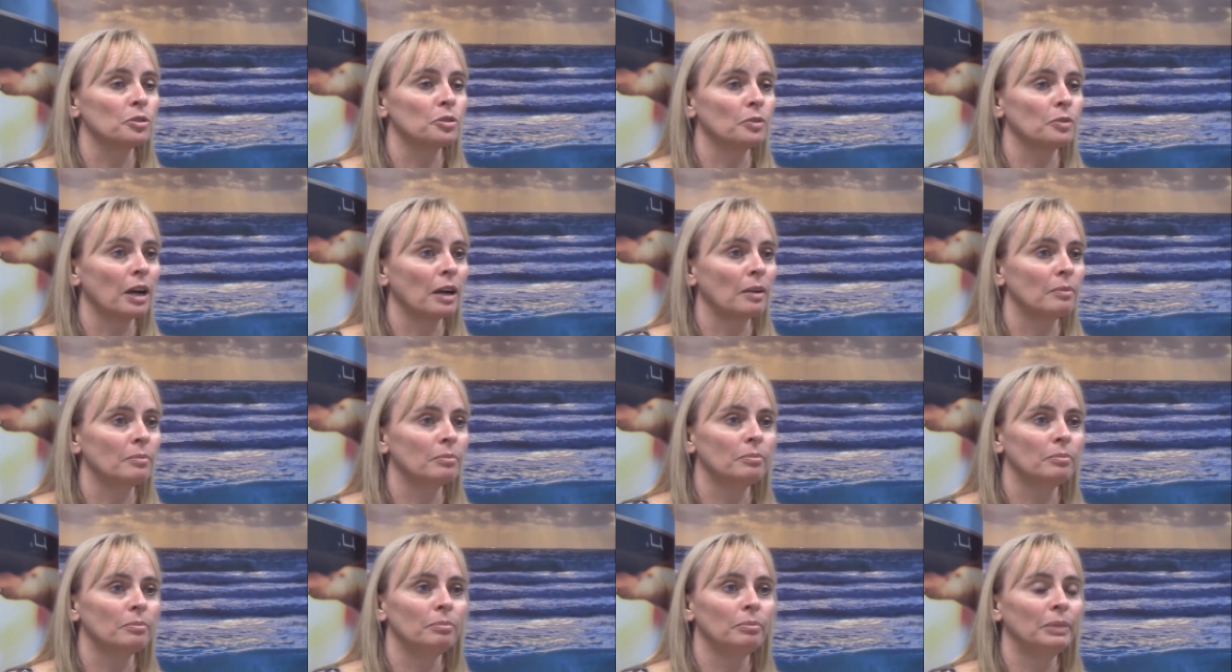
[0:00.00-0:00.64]

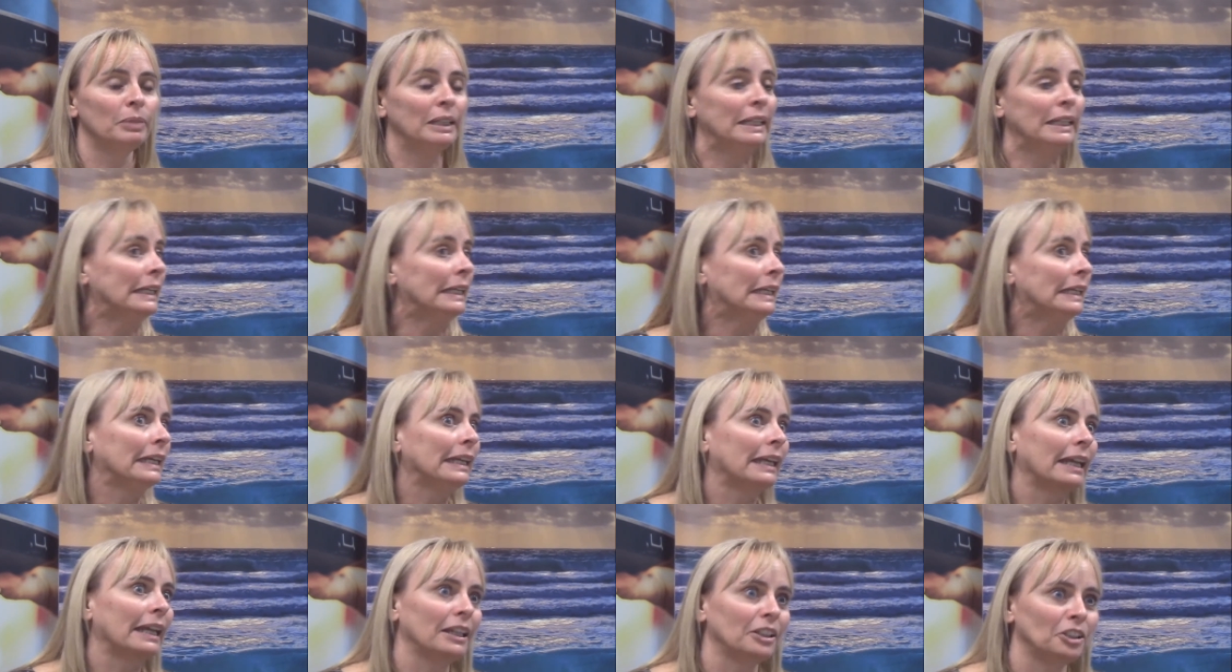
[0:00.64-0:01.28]
um,
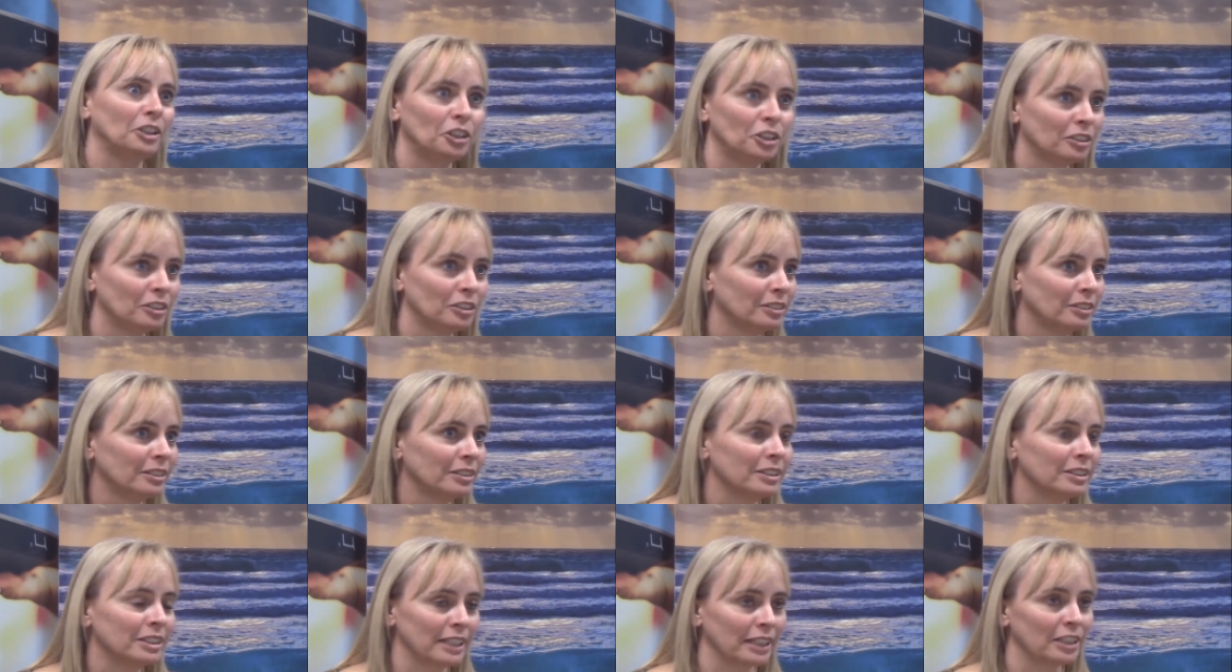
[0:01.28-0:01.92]
bleeding edge
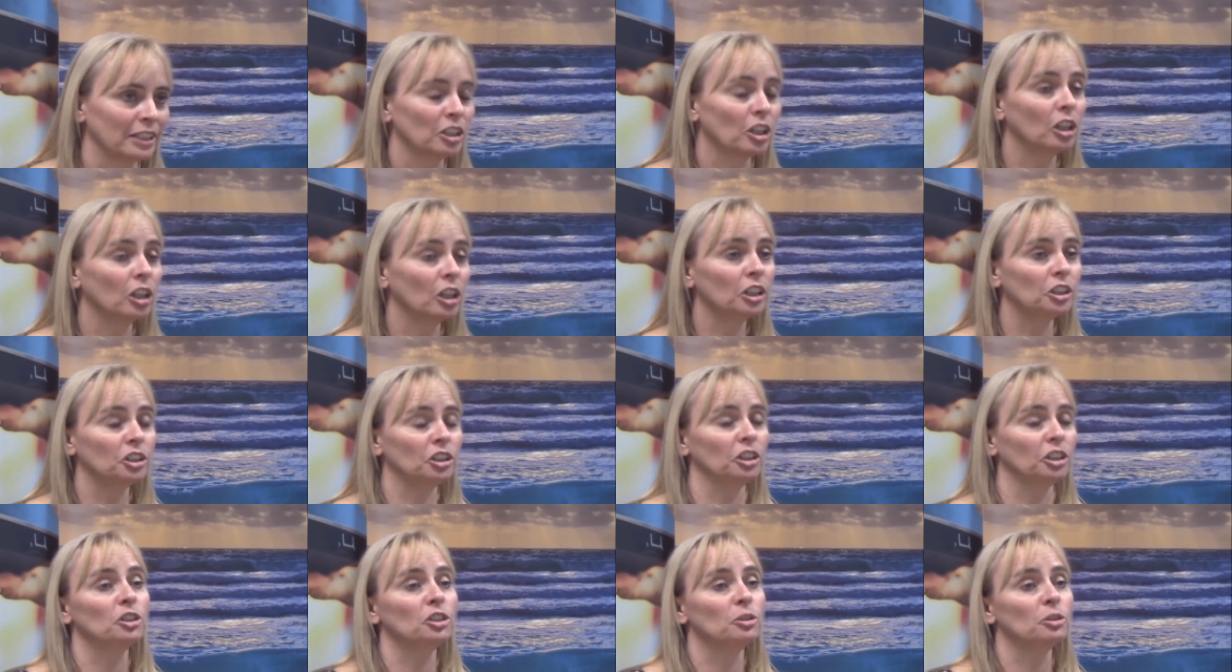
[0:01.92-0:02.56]

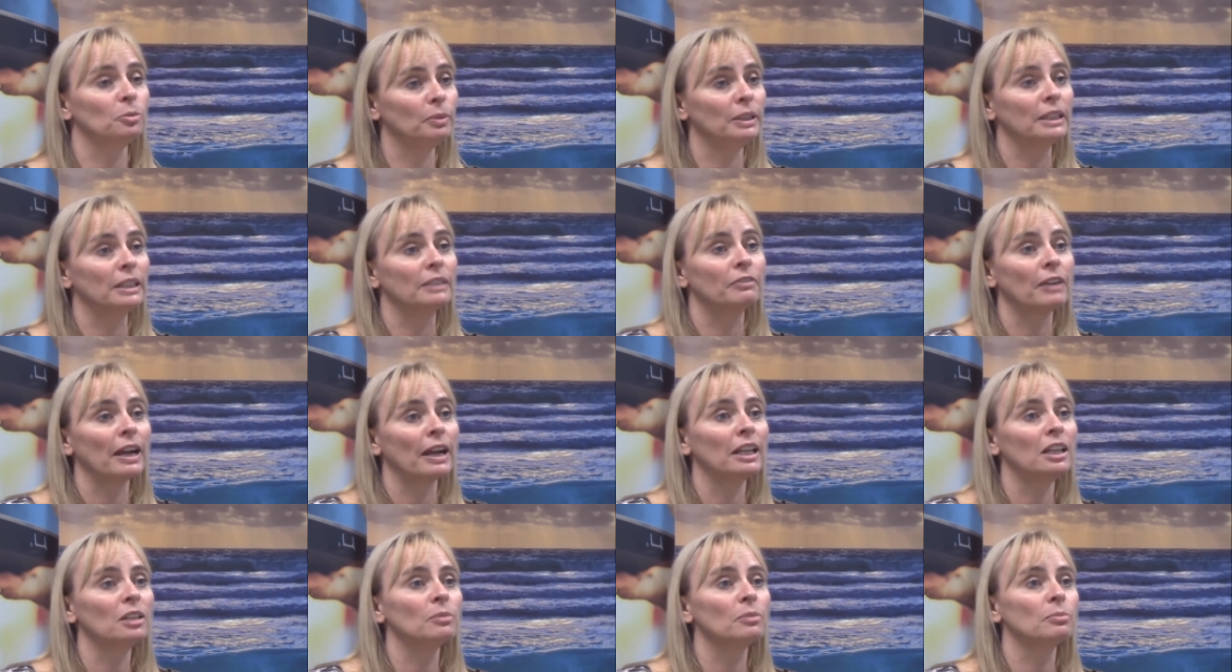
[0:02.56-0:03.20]
technology to be
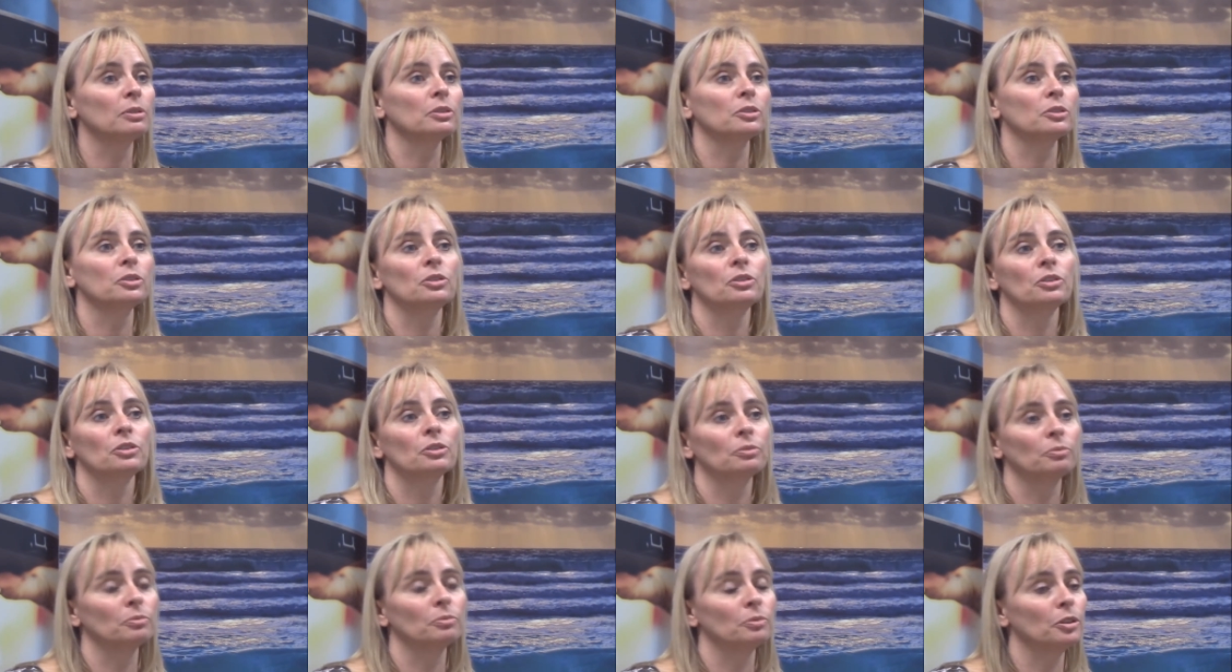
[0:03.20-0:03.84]
available to
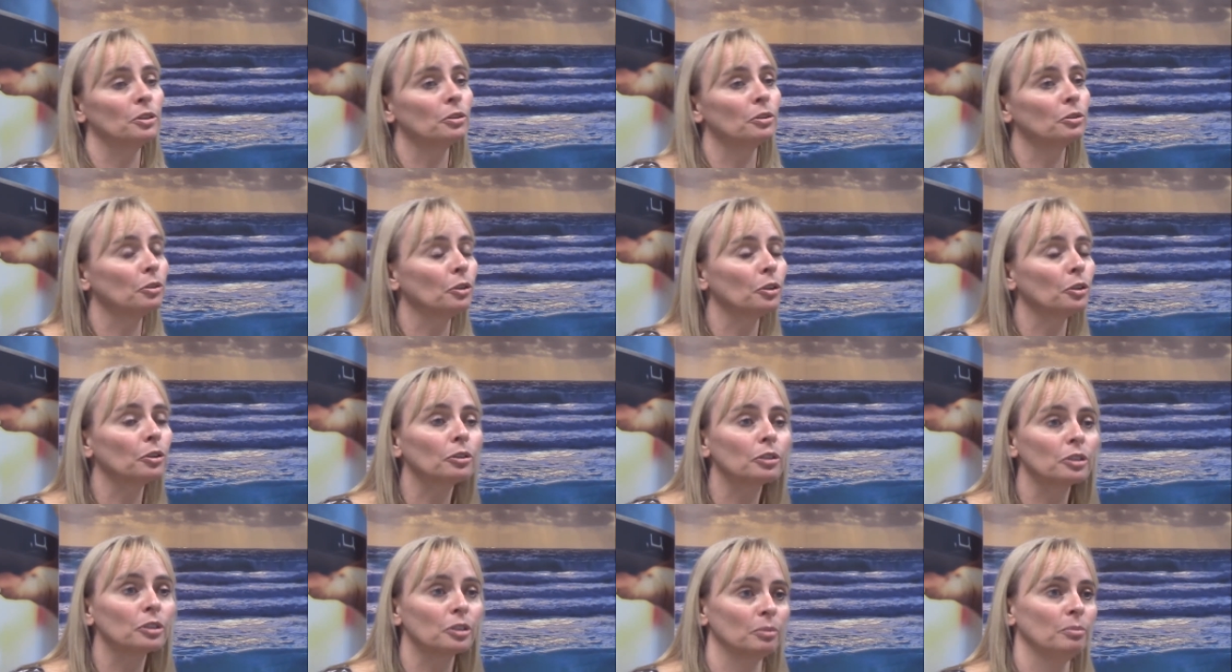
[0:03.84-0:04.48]
the, the
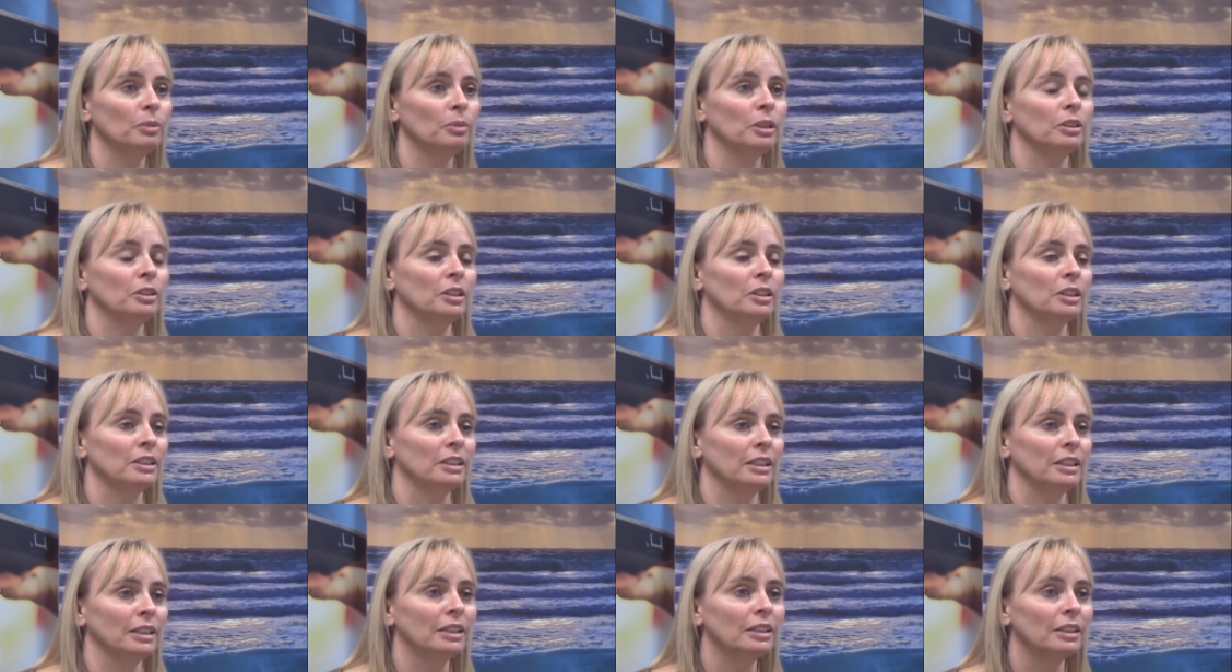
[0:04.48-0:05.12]
rural
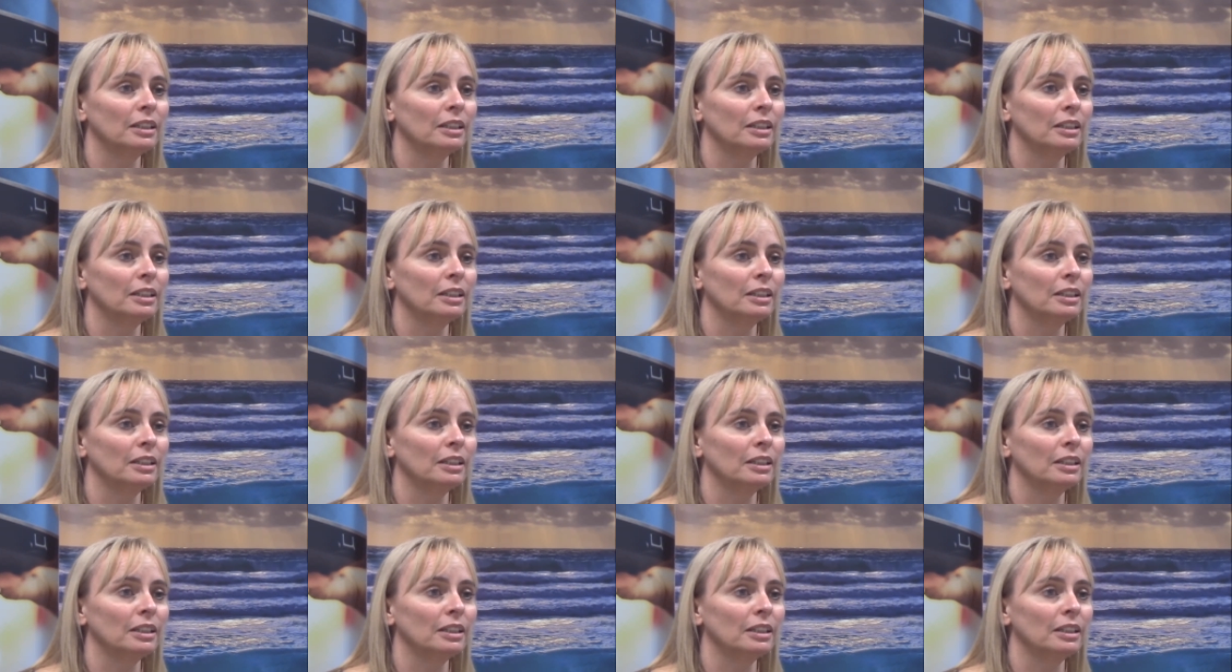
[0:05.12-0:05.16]
community